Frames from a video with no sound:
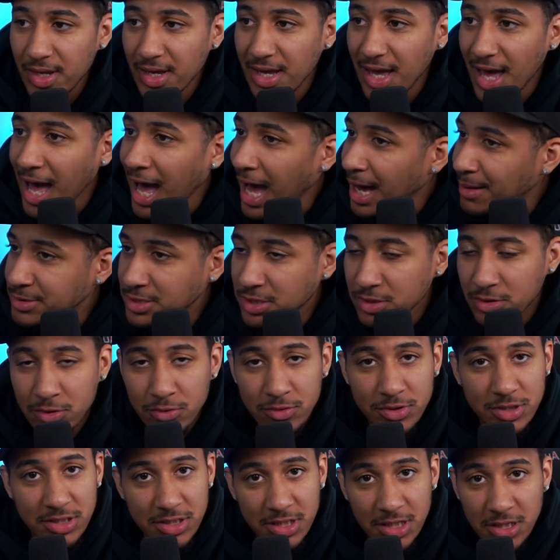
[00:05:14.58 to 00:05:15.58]

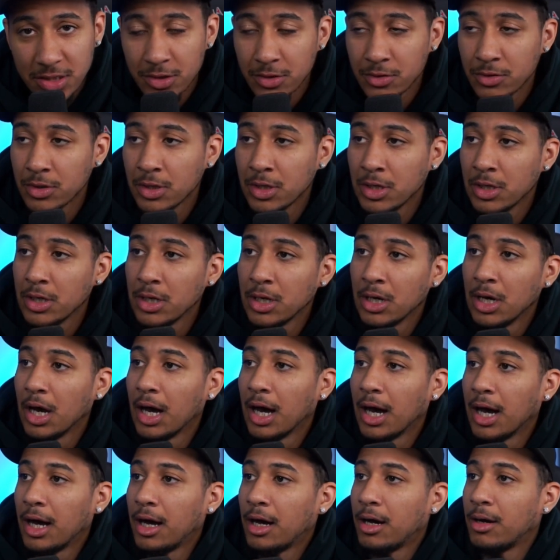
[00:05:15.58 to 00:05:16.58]
Absolute steal.
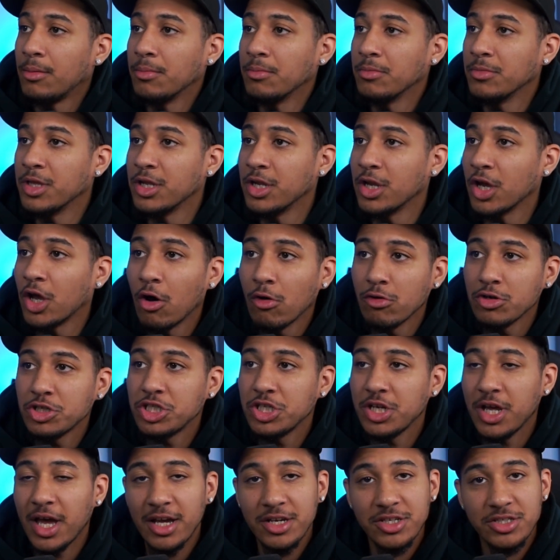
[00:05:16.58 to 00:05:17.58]
The
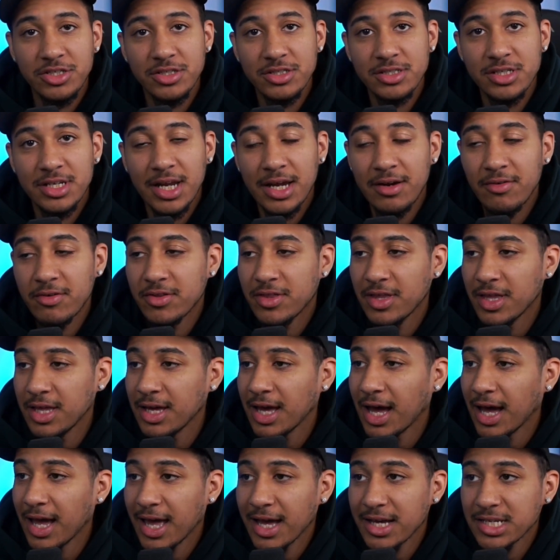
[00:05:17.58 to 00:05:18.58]
negotiations and
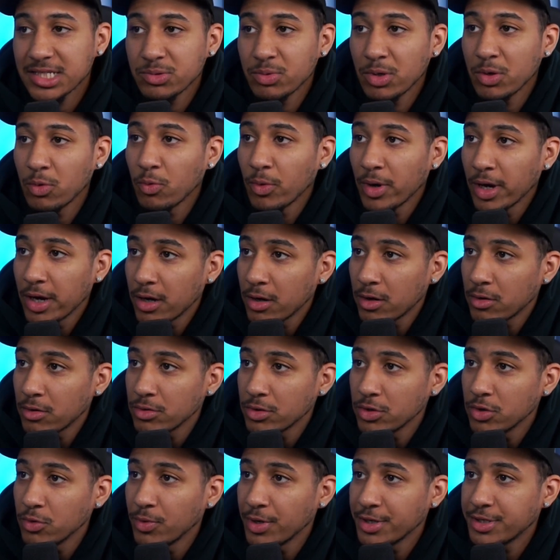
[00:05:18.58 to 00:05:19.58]
everything, I guess, went well.
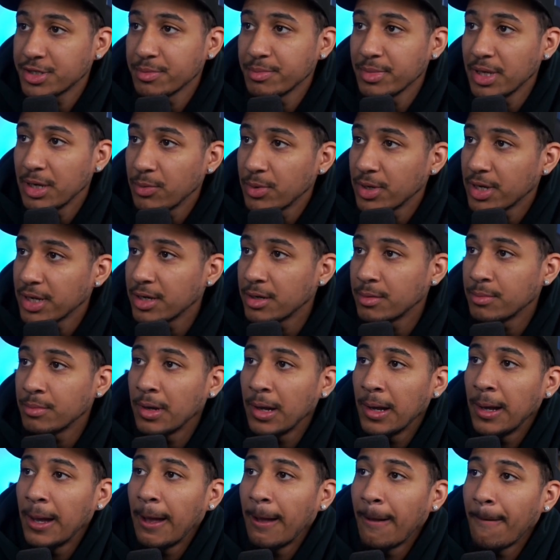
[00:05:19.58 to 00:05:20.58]
You went to meet with him
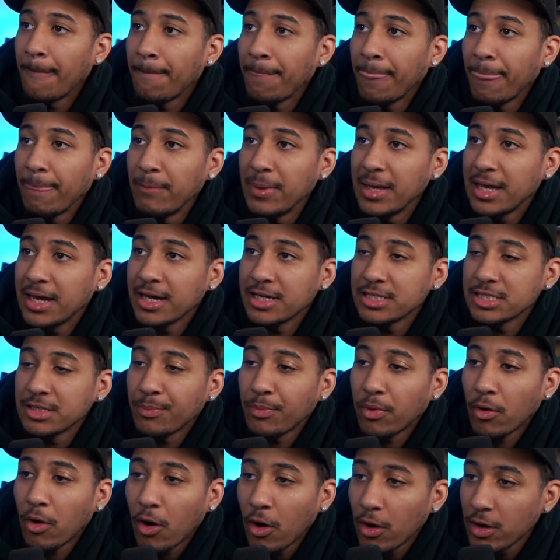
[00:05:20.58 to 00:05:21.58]
because a
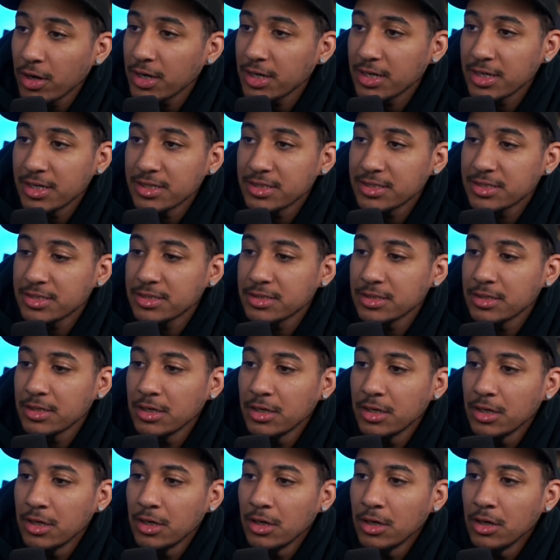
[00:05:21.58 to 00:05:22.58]
part of this
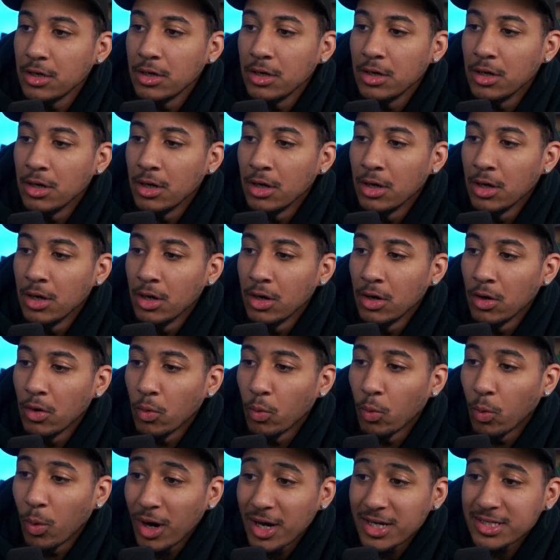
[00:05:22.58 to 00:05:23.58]

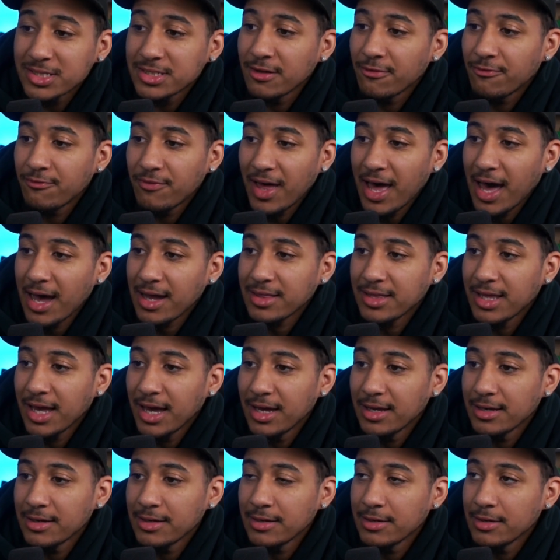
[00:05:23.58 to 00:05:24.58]
was the fact
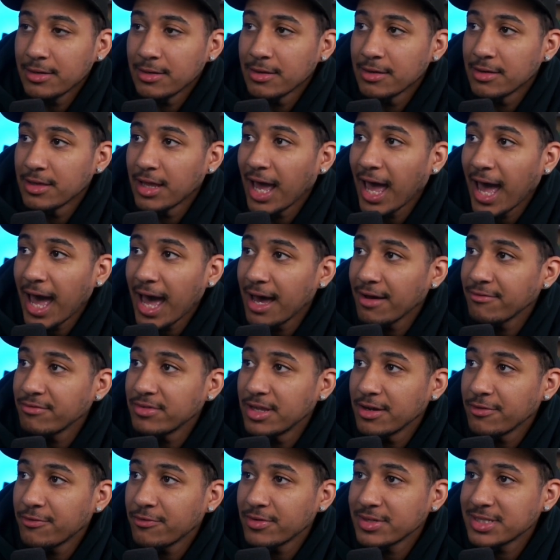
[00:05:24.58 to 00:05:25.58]
that they have a
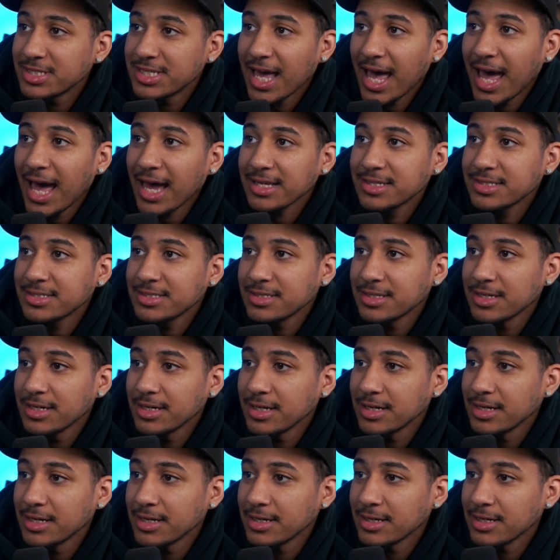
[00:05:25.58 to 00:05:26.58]
different tax
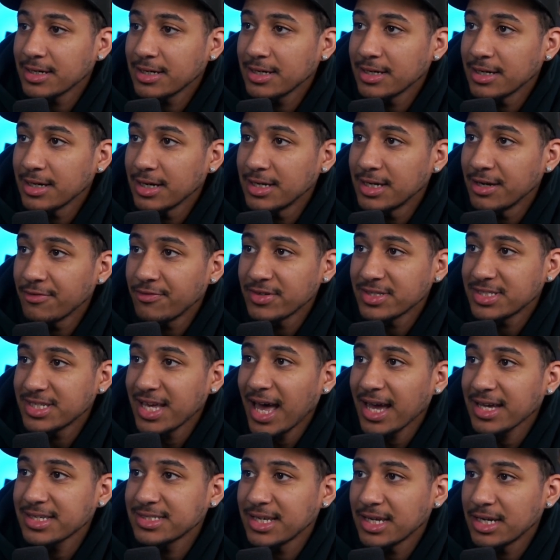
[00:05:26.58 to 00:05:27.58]

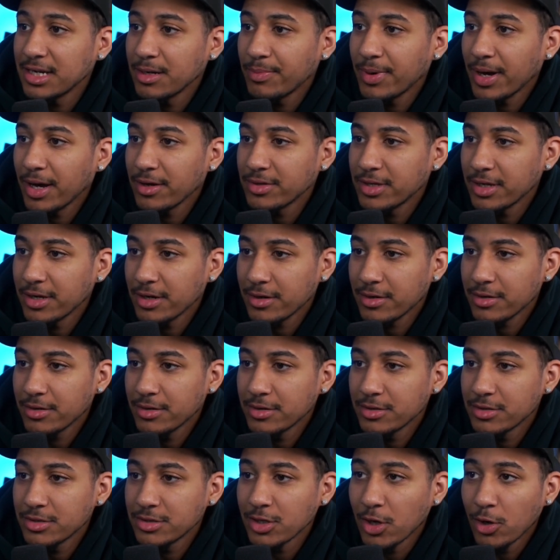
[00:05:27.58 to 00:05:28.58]
setup out there.
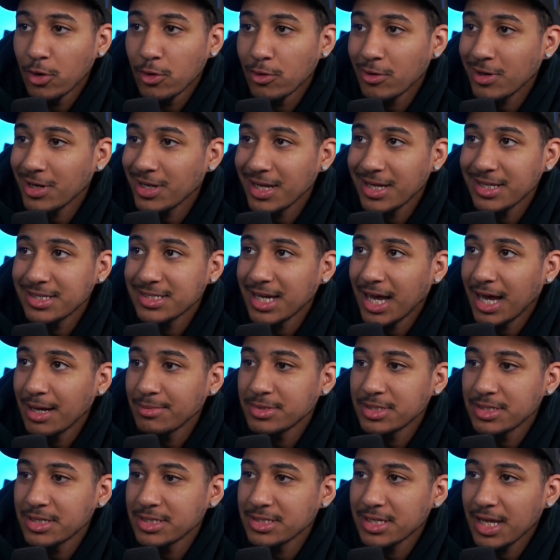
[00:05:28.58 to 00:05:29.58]
So Klay
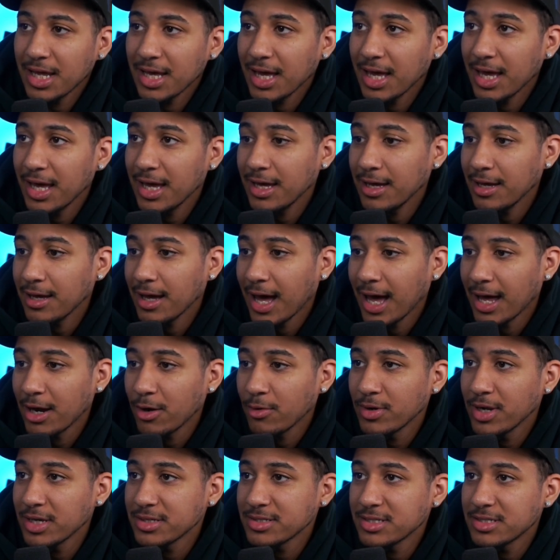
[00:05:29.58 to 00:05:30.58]
Thompson is like, hey, I
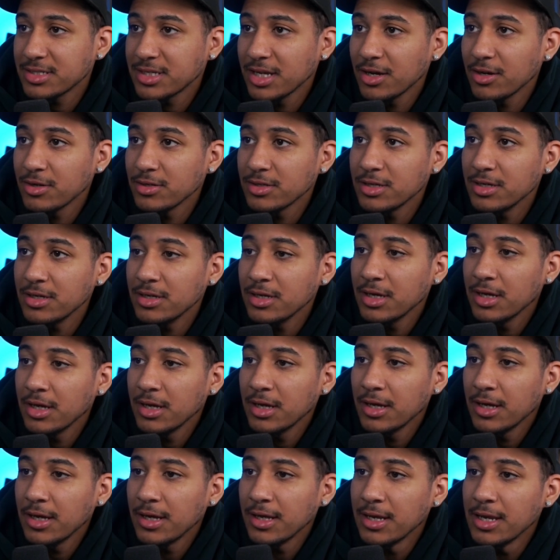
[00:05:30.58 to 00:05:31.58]
don't necessarily
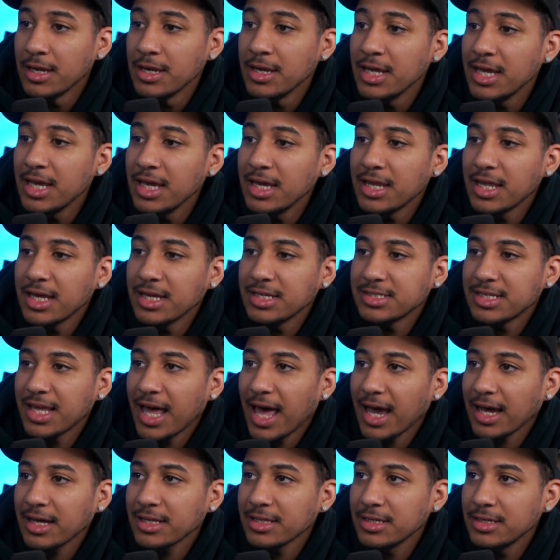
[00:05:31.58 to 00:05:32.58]
need
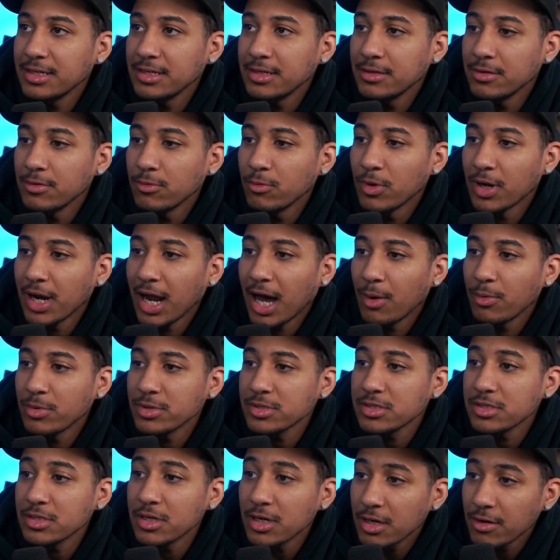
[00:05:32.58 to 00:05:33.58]
exactly what I
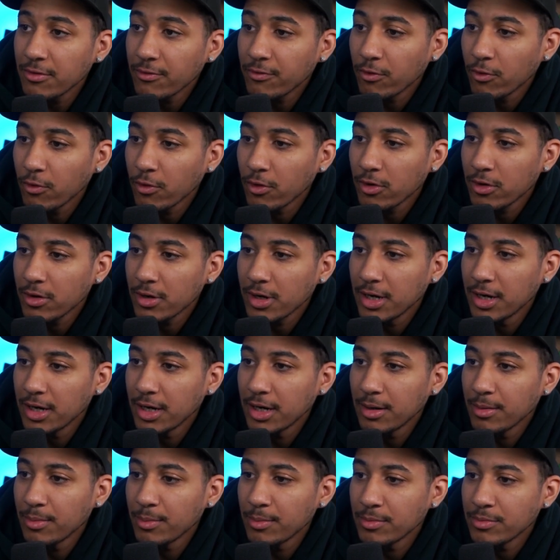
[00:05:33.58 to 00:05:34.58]
was looking for,
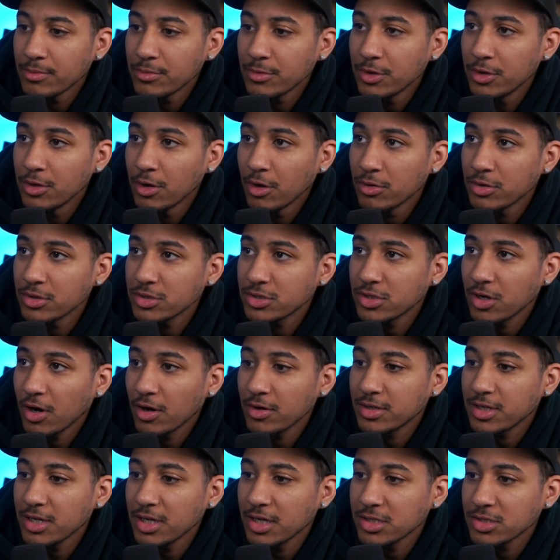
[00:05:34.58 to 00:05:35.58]
to
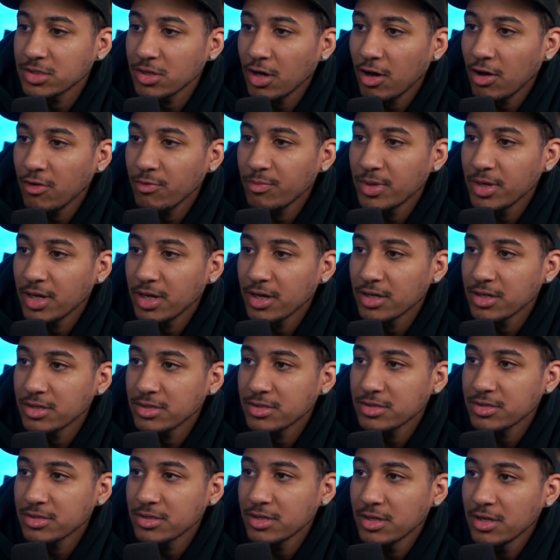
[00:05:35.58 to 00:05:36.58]
start things off,
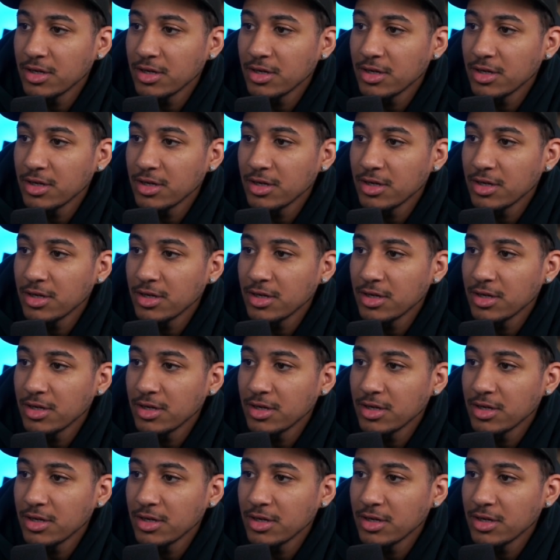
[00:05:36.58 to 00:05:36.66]
because